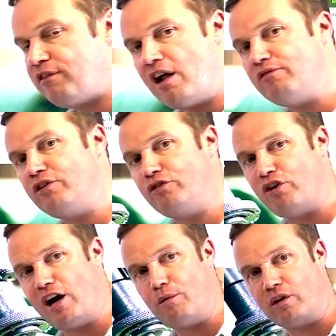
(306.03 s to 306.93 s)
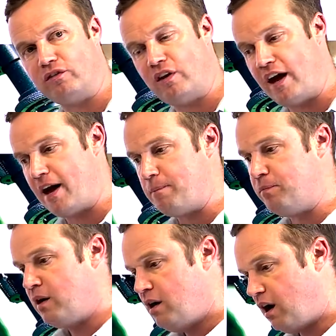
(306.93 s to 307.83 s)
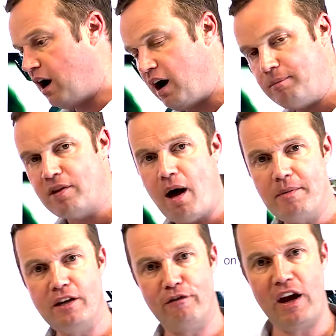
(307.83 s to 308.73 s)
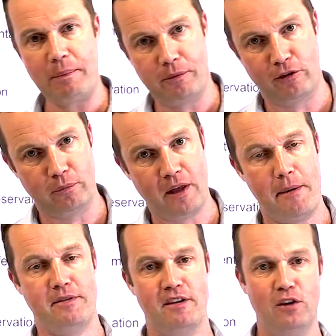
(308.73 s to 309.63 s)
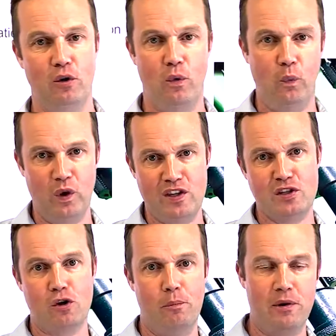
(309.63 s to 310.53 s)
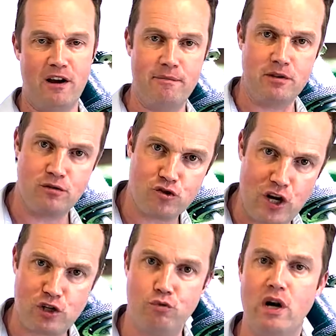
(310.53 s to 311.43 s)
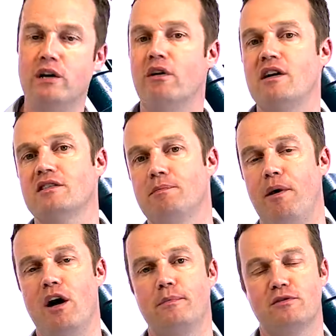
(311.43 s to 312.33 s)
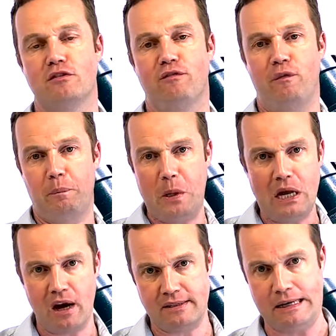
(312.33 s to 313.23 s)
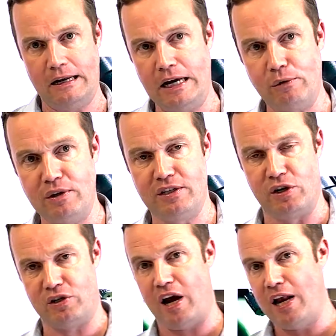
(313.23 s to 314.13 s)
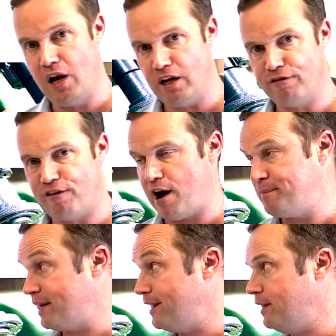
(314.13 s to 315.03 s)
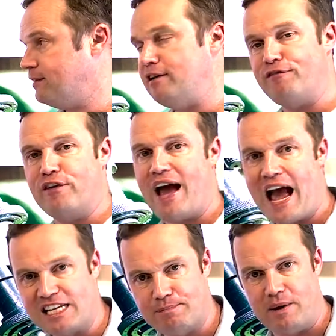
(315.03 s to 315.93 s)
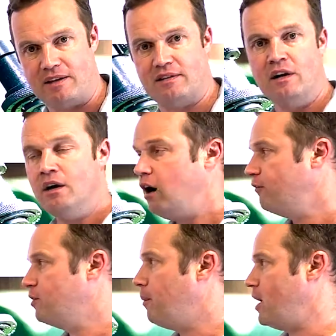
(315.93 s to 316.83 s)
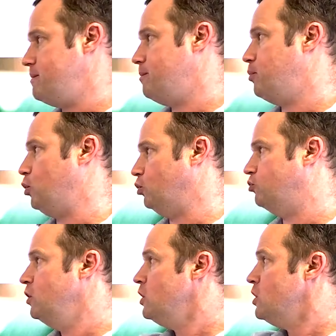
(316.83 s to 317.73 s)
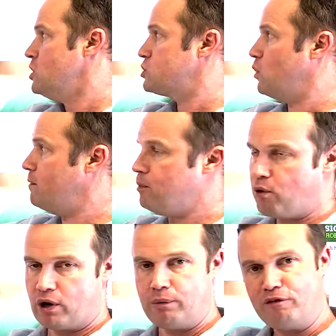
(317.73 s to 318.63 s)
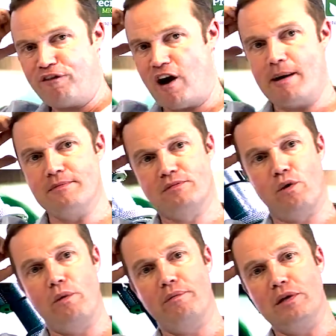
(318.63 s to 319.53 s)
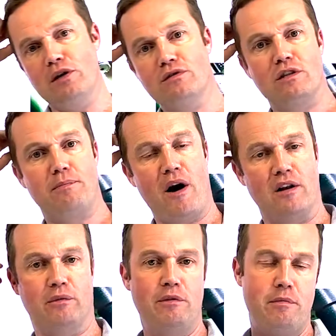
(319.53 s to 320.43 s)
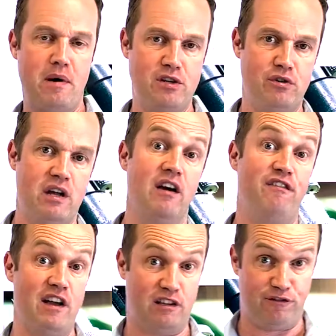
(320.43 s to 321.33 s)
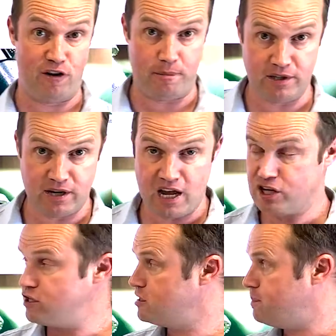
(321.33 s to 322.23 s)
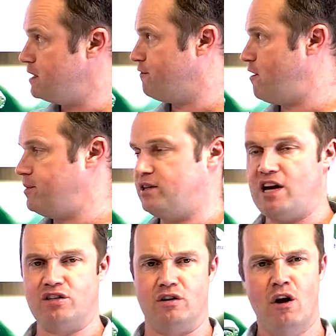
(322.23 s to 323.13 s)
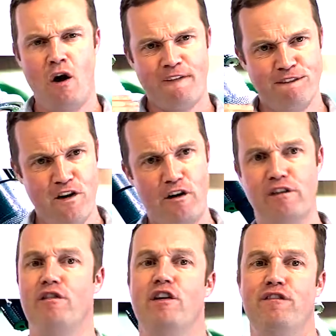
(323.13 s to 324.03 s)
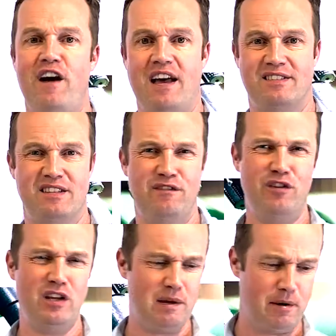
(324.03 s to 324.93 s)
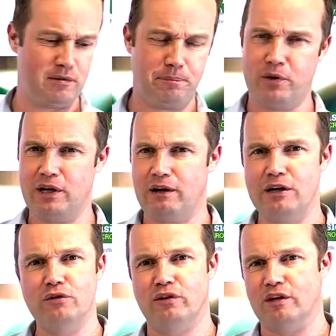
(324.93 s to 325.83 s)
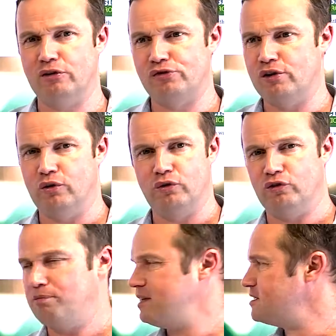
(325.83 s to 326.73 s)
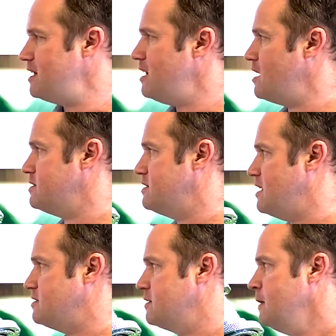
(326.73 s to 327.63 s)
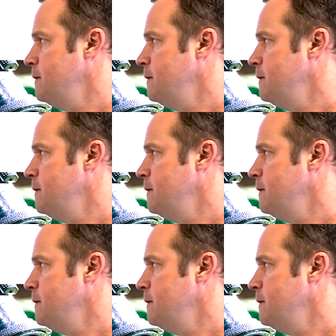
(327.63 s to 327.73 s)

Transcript: involved in the trial works. I'm Tommy the vet, but sometimes, you know, with this company, I've been stretched right across the biome stuff because I like research, I like farming, I like the different aspects of the biome approach. So I've been working with farms where we've been using the product, we've been measuring effective fermentation, speed of fermentation, very, very fast. And if you think about particularly using an ultra low dose, it makes a lot of sense.